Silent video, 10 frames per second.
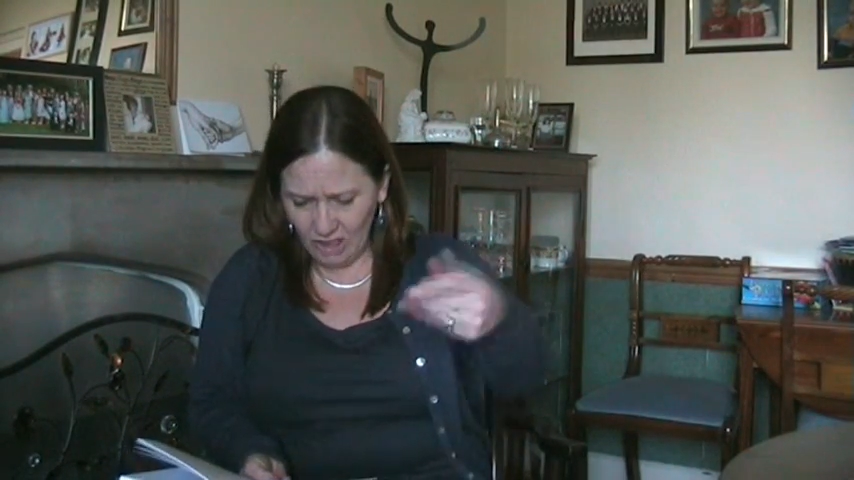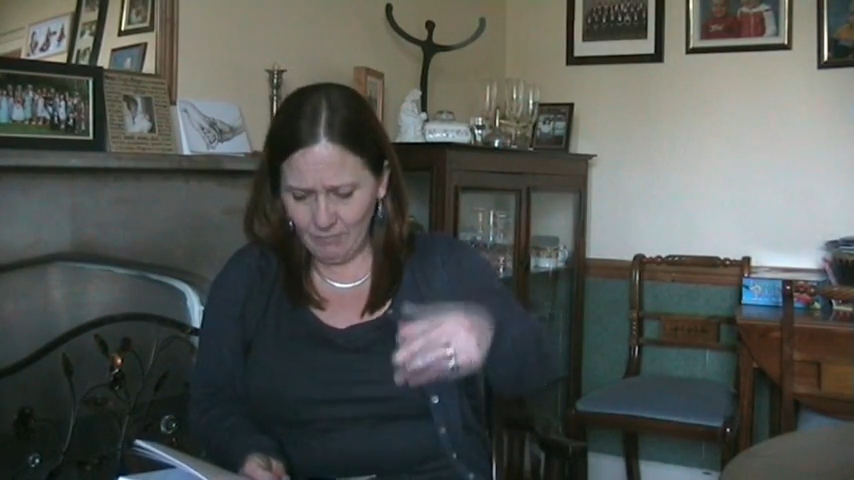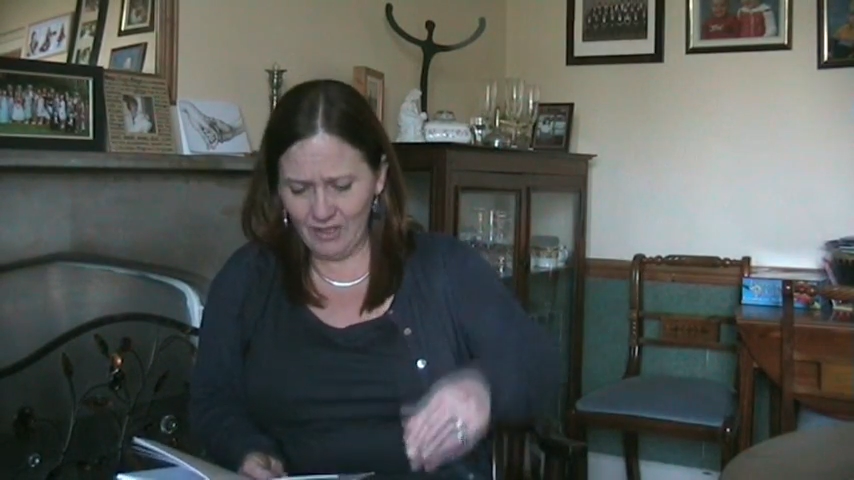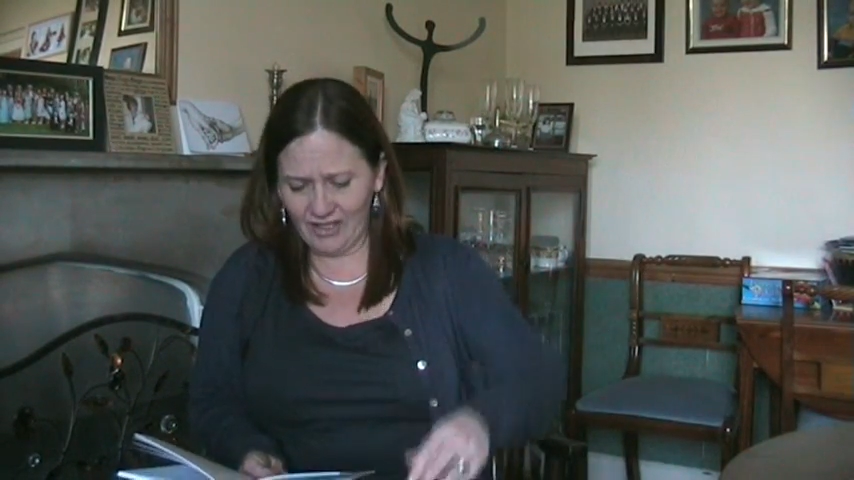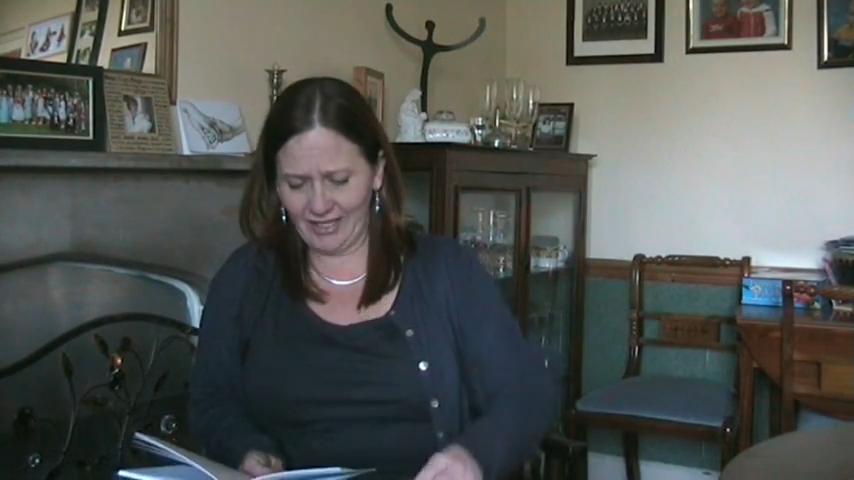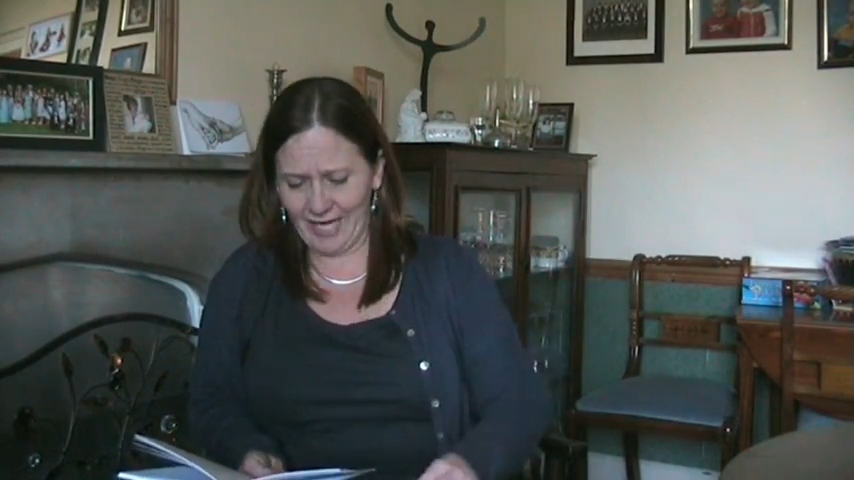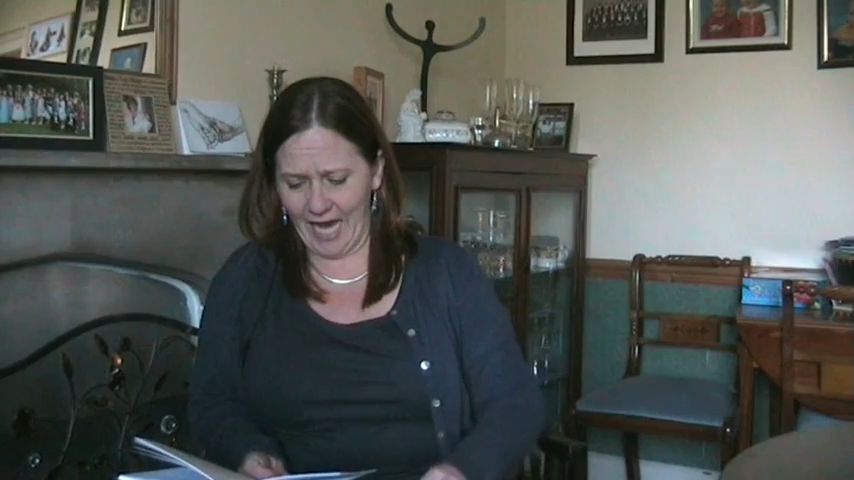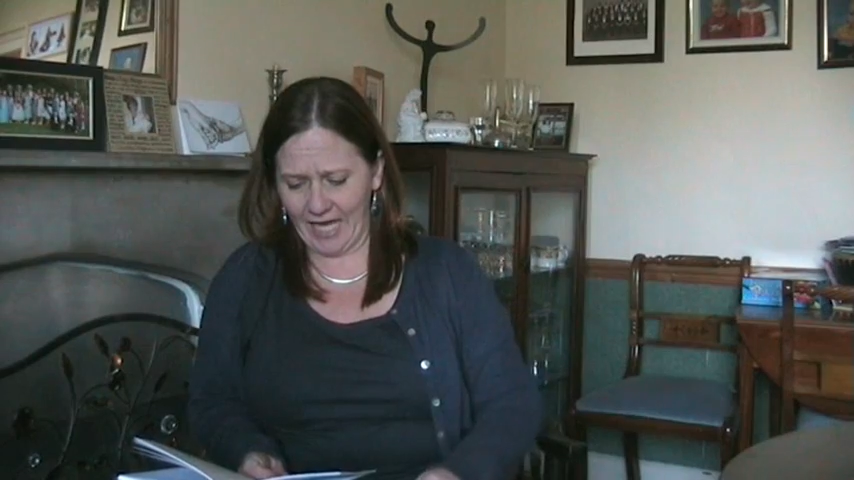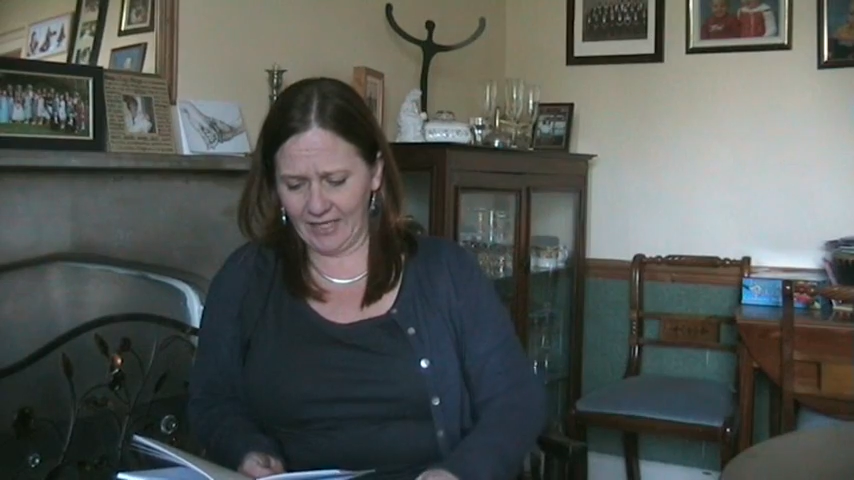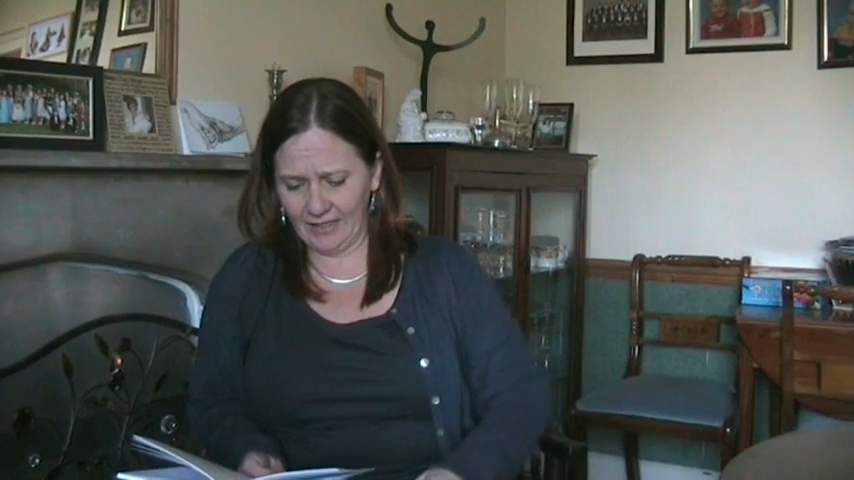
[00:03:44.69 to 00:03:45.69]
you must
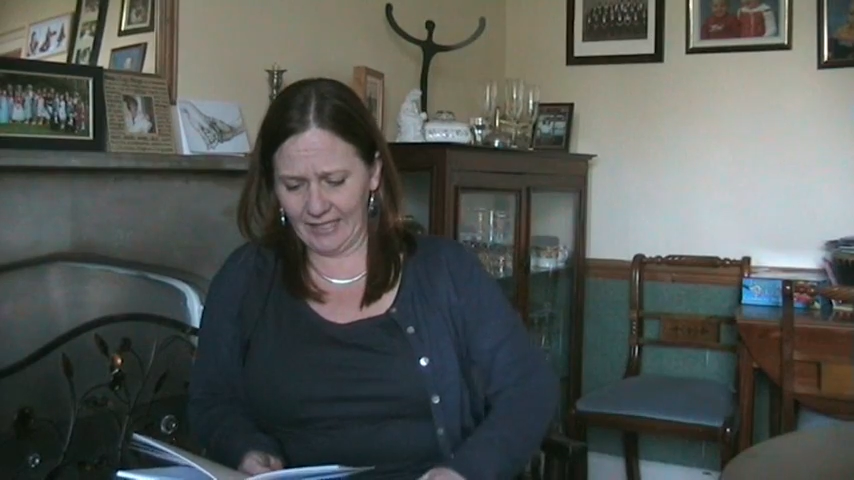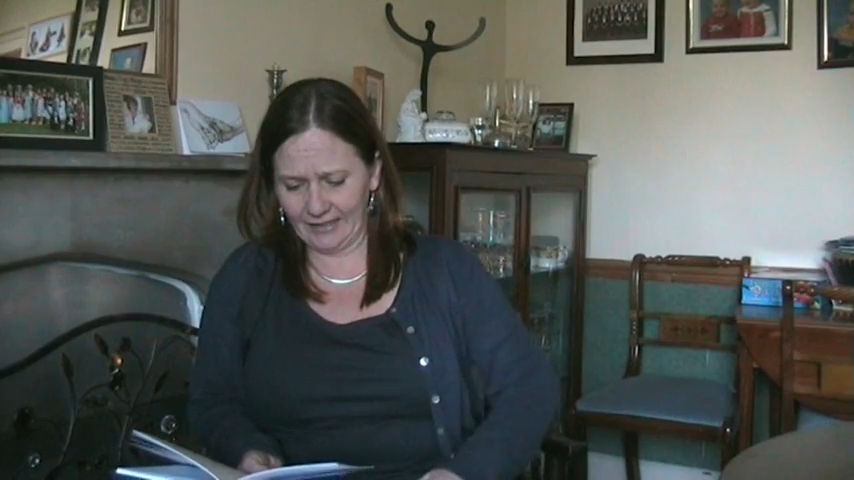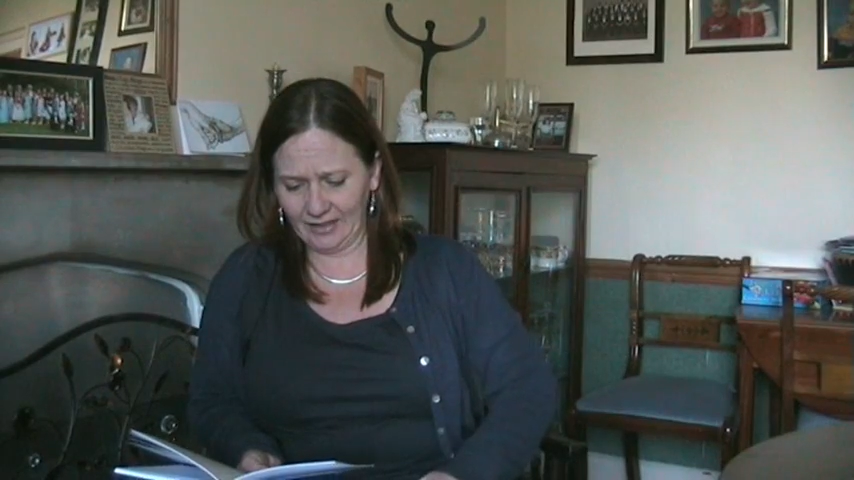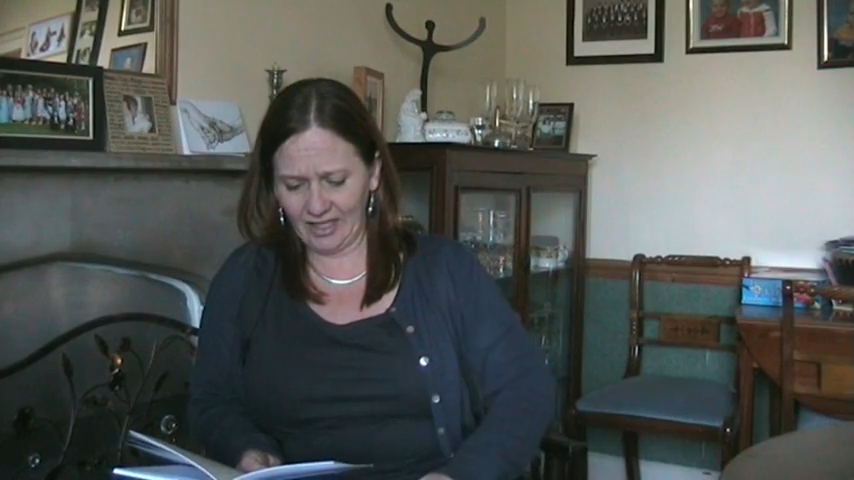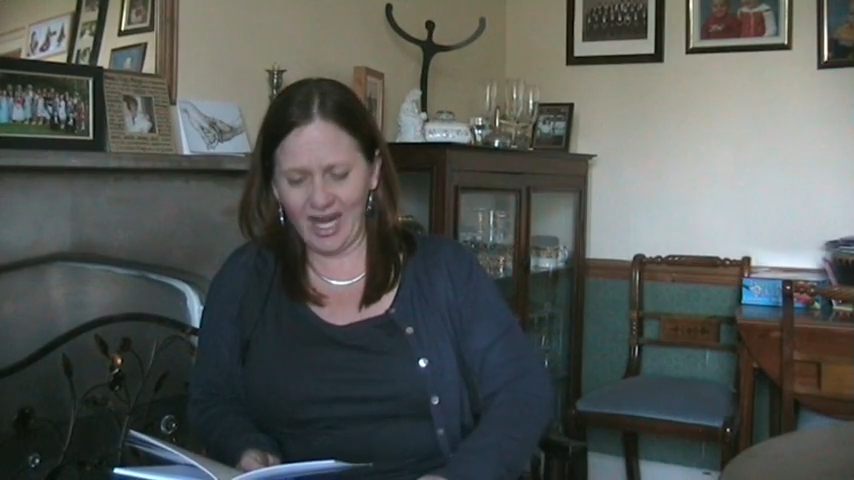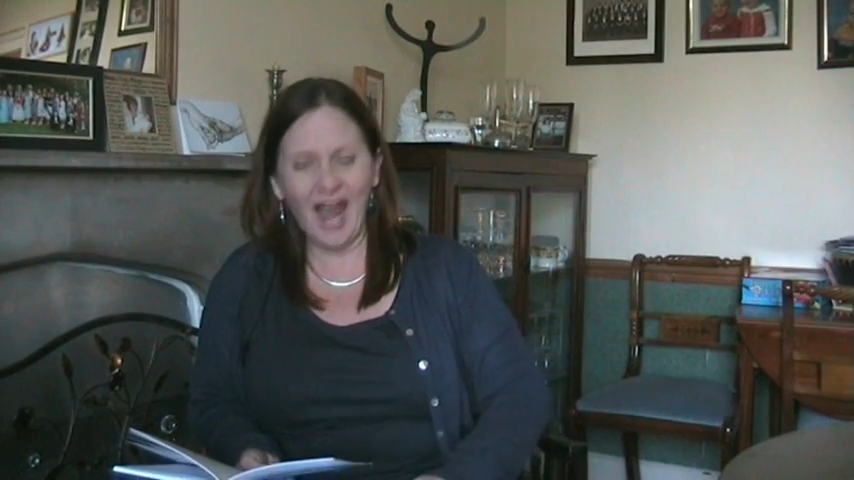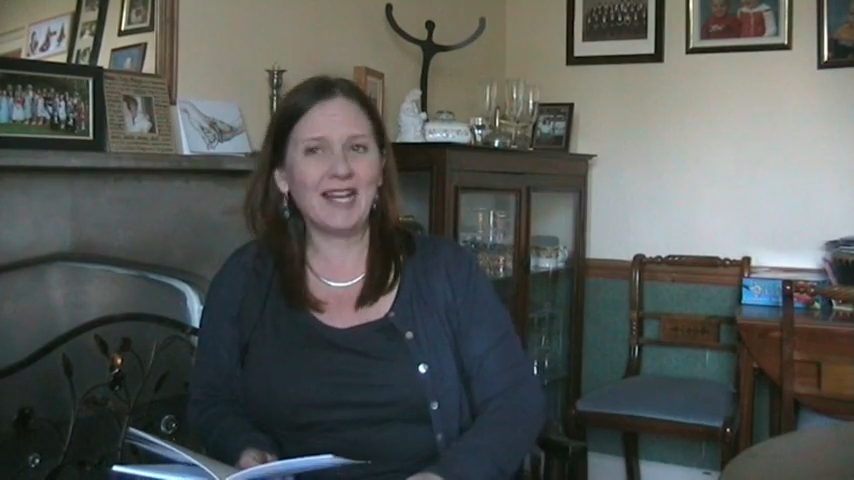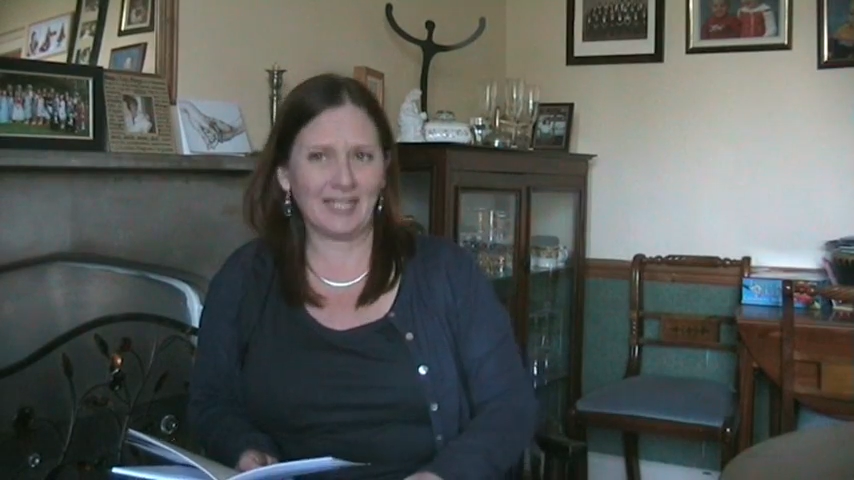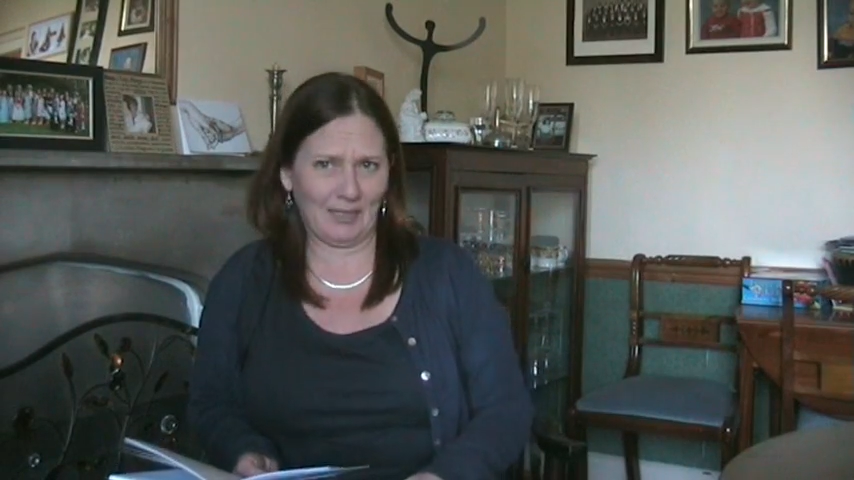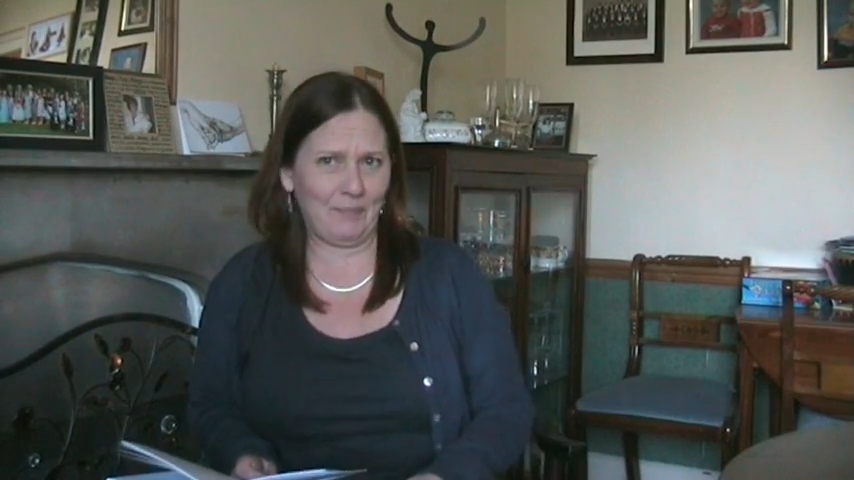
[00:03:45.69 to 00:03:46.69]
take a little
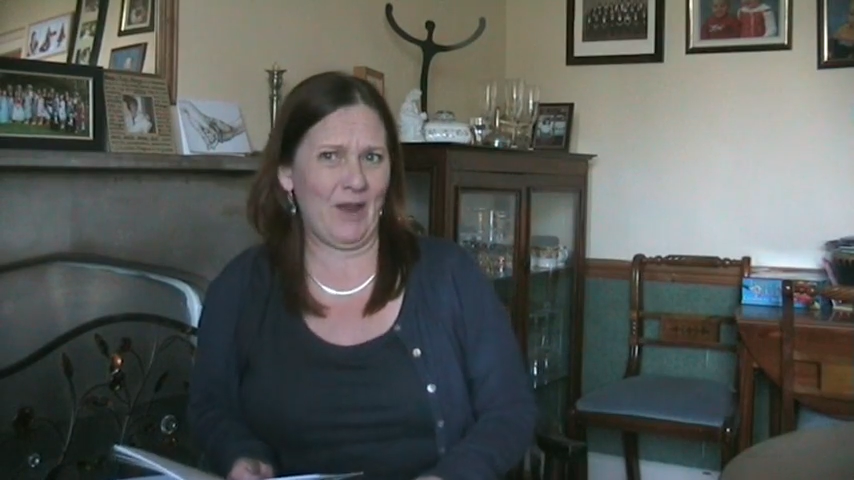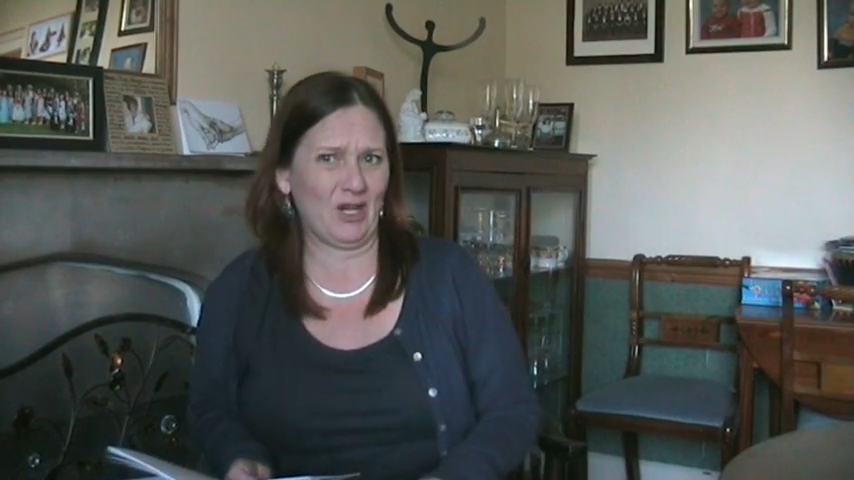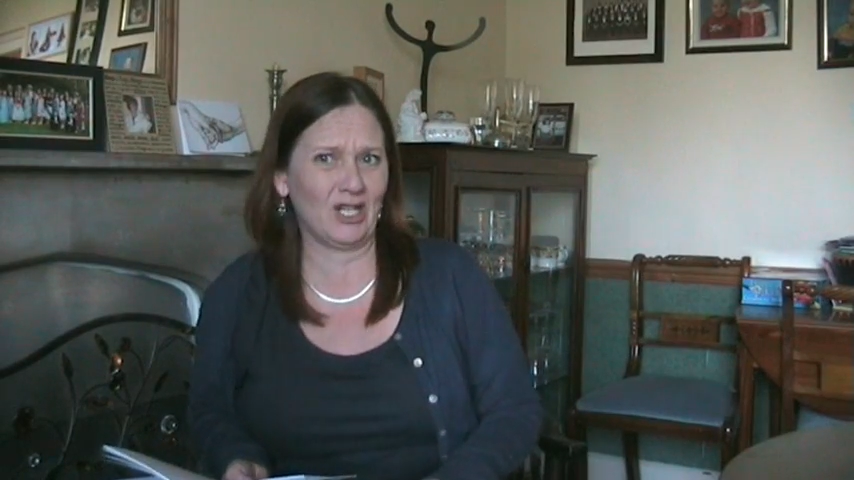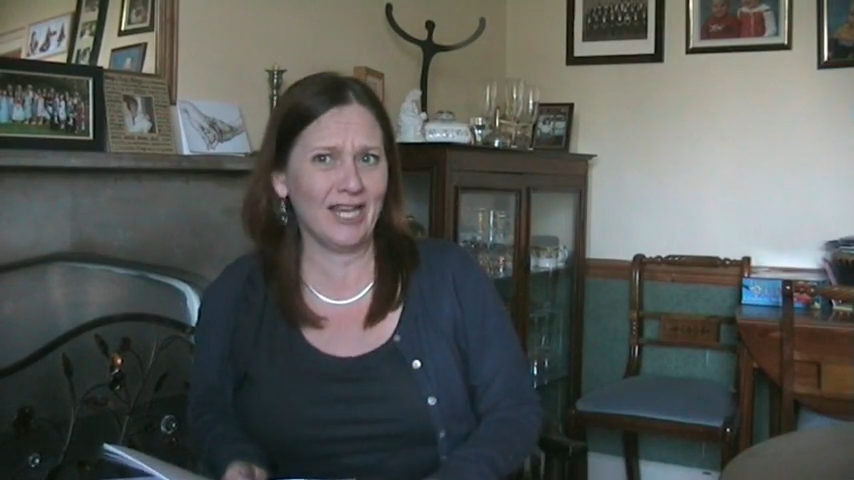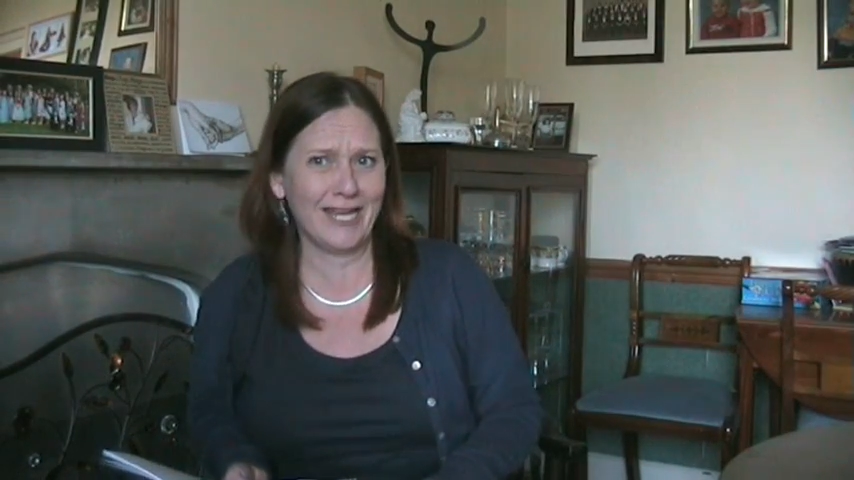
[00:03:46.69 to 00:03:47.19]
tonight's special